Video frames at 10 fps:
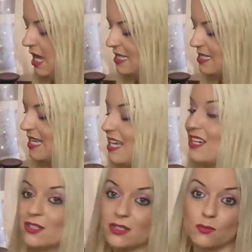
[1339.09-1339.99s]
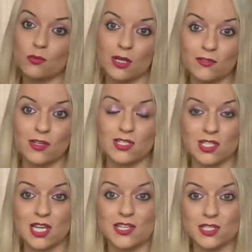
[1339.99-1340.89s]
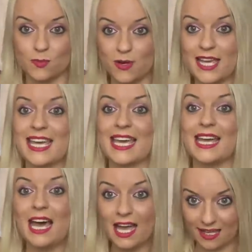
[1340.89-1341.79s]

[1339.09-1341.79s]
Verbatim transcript: until one of you decides to break it,